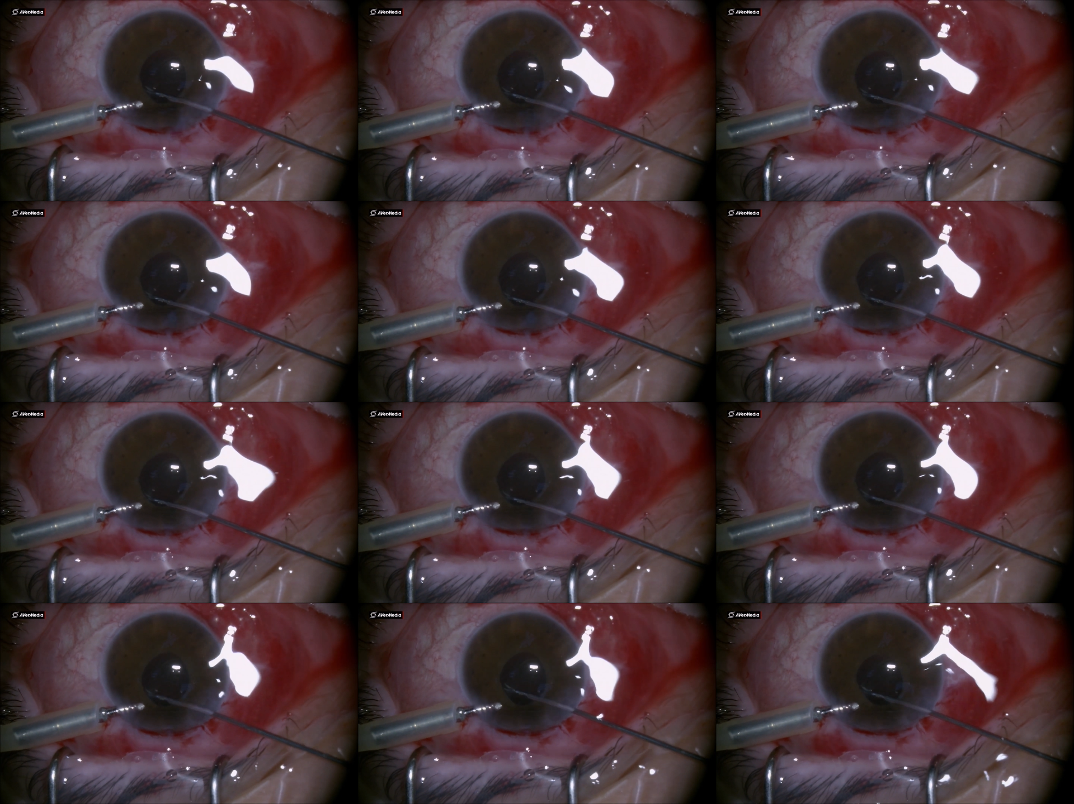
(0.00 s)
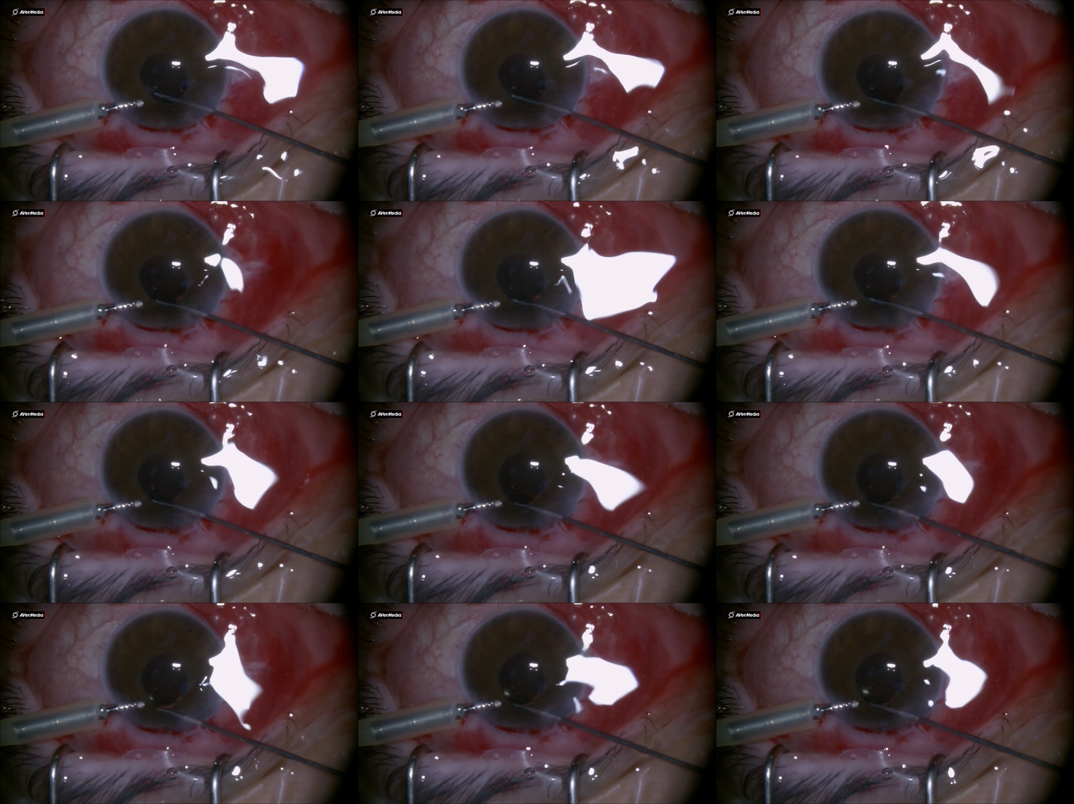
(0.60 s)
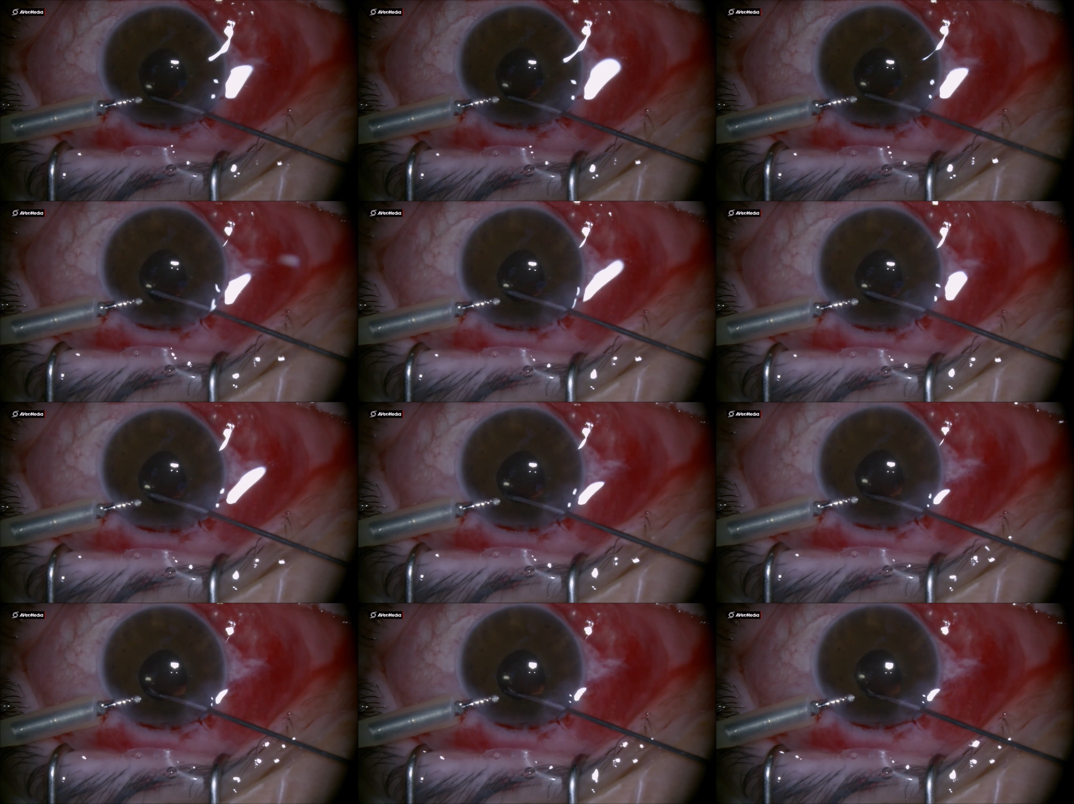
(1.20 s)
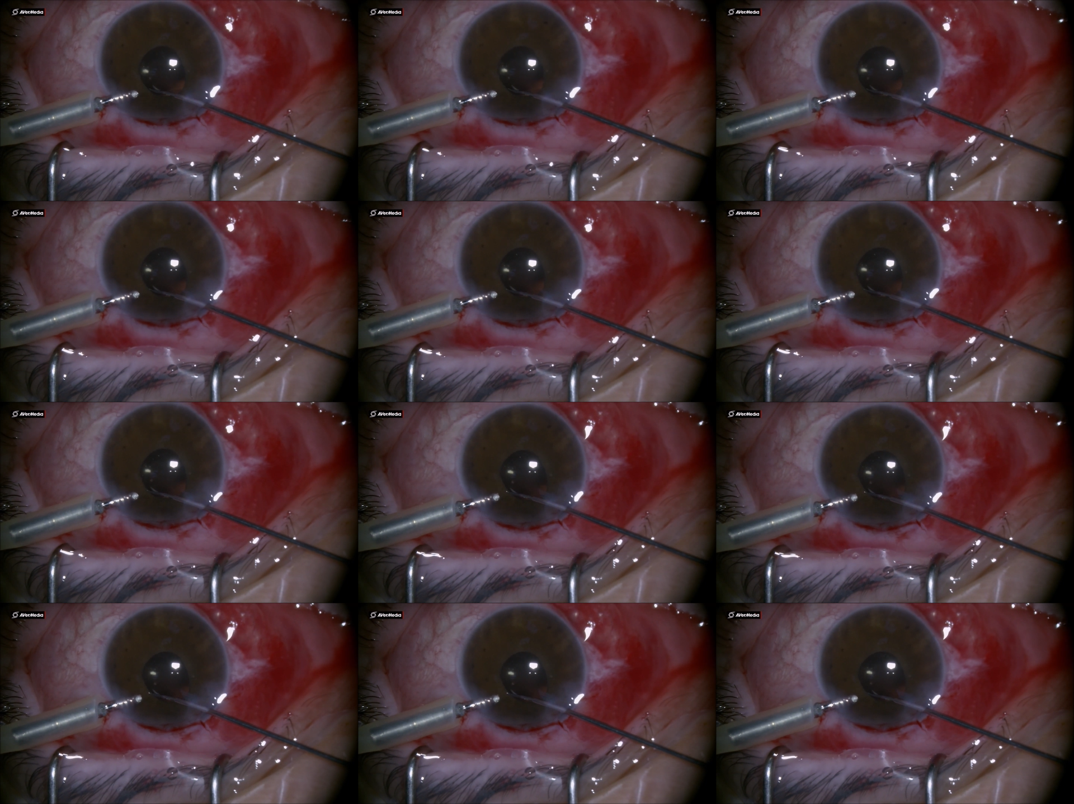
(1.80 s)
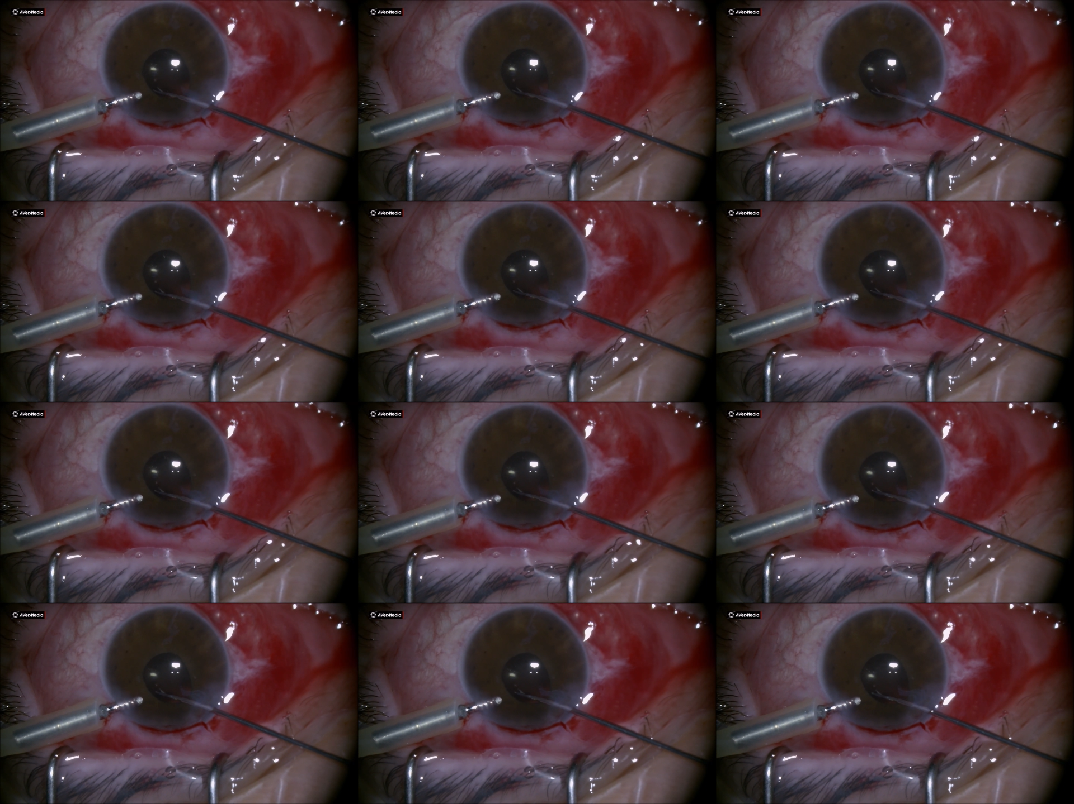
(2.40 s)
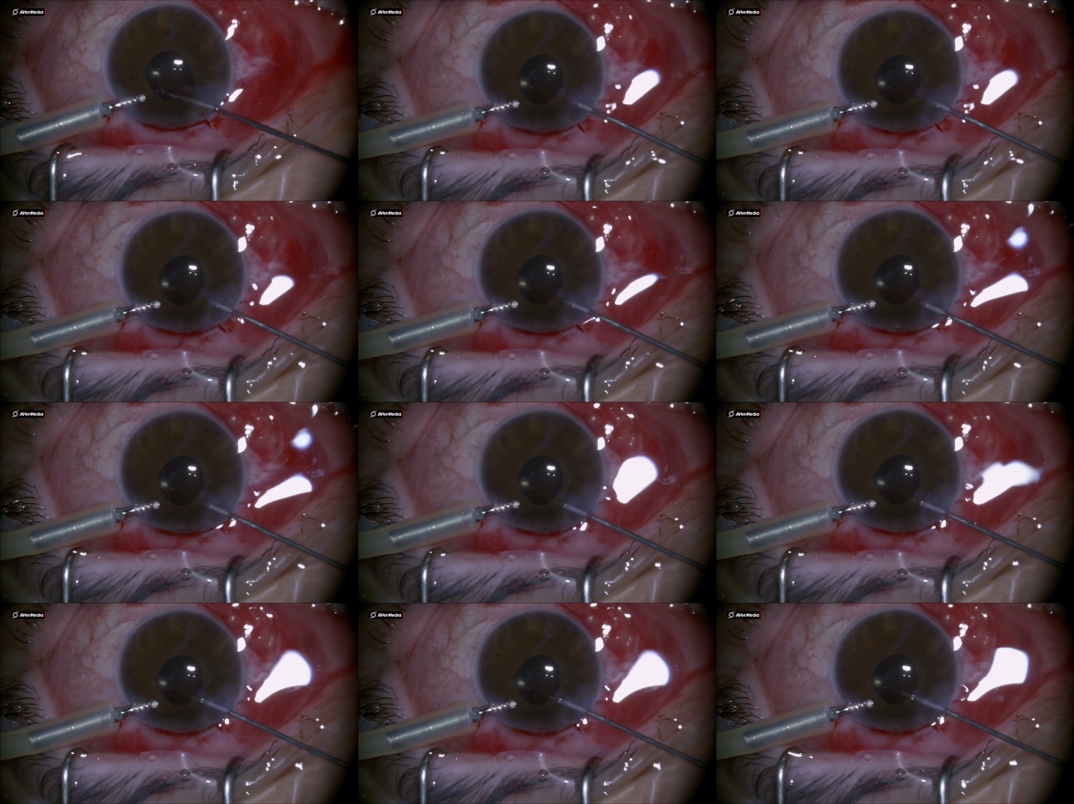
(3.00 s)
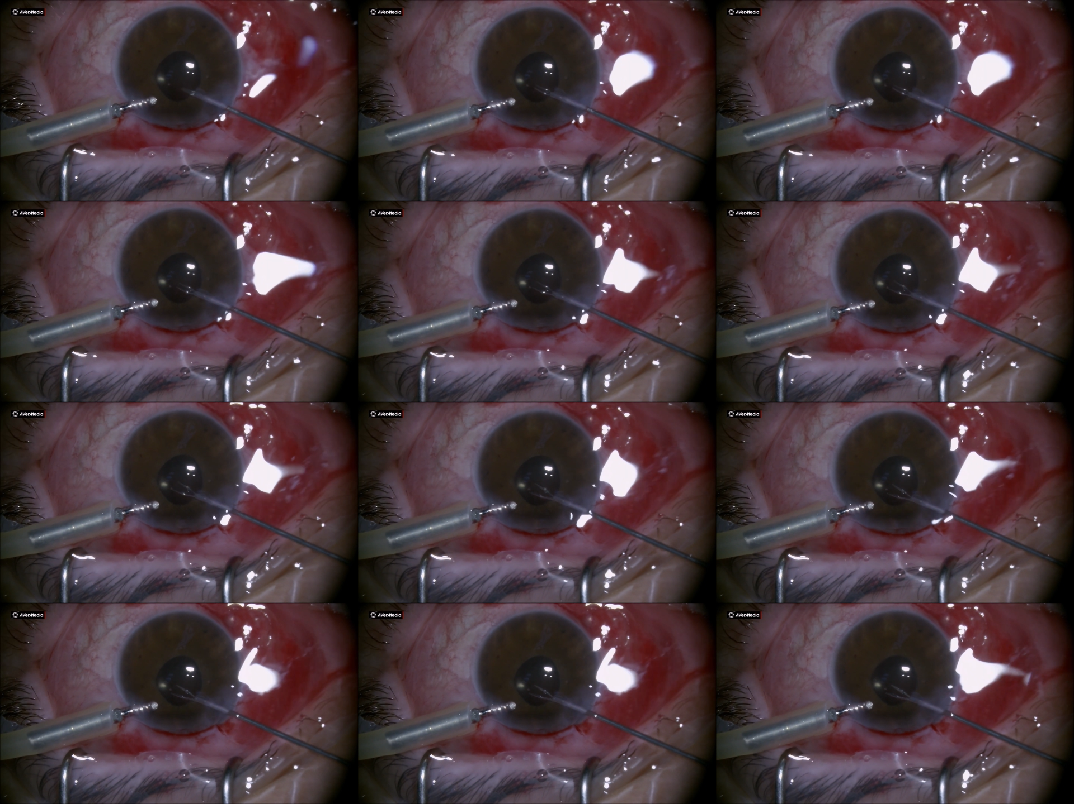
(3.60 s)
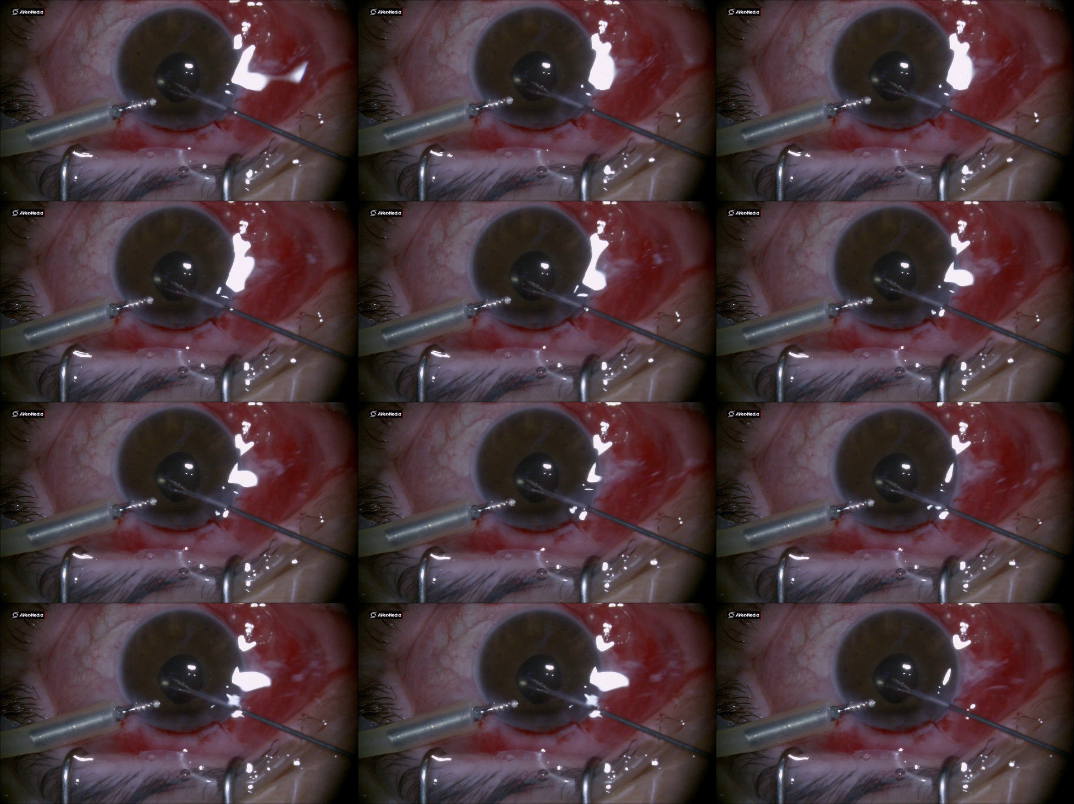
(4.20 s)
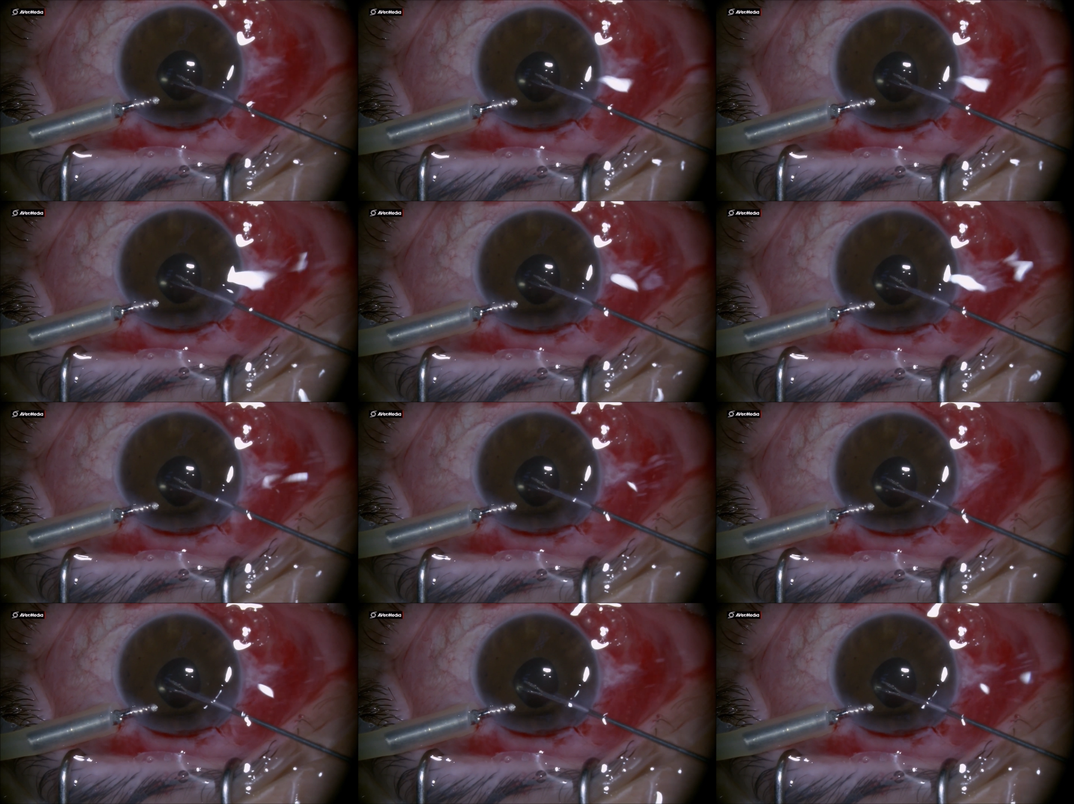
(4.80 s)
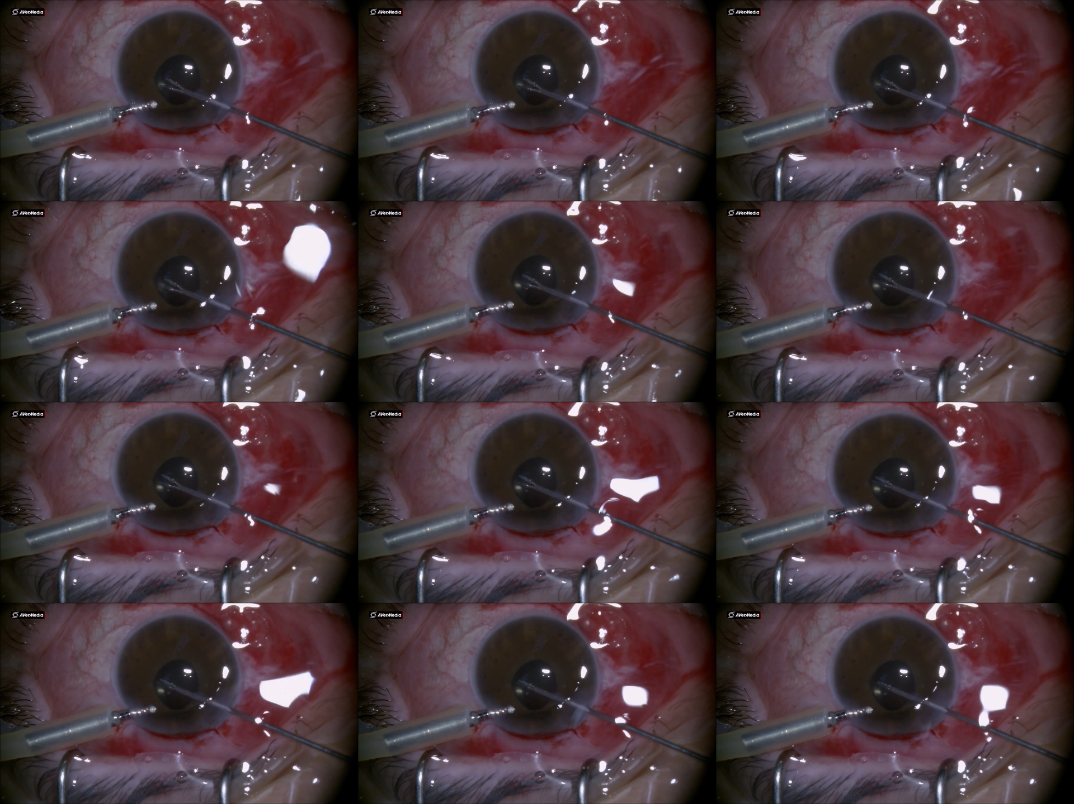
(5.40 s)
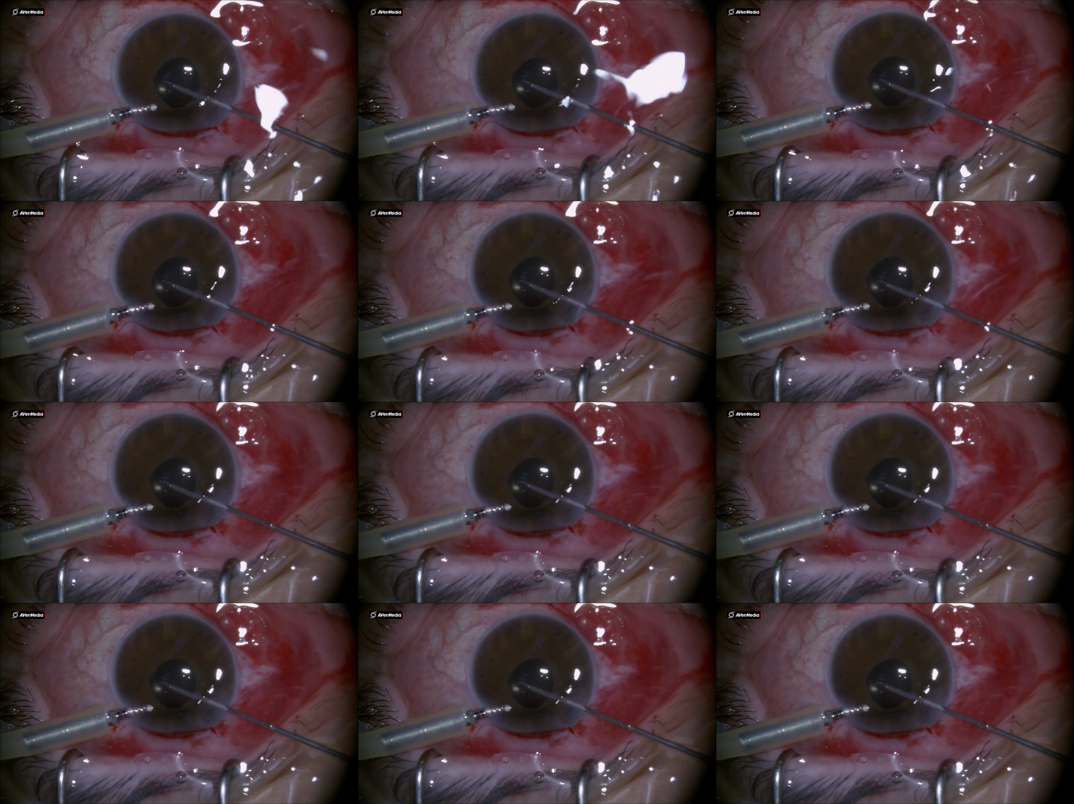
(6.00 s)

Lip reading: No face is visible, so there are no lips to read.